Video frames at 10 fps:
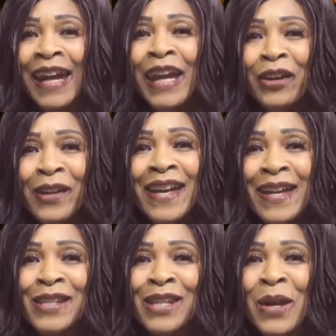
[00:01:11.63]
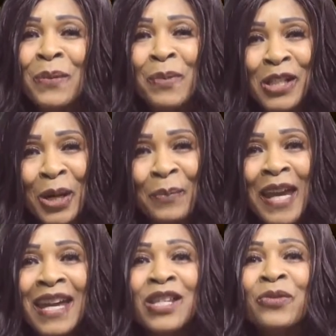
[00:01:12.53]
Here is Bishop
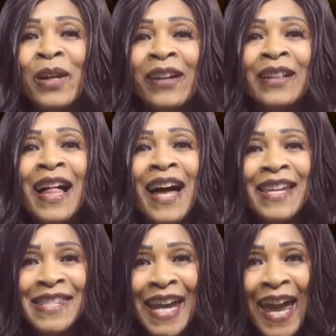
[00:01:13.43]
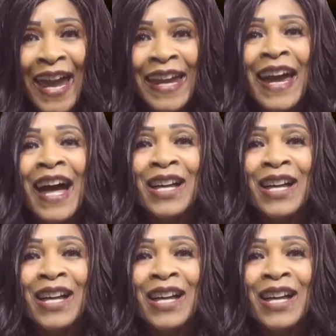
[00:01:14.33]
Israel Ade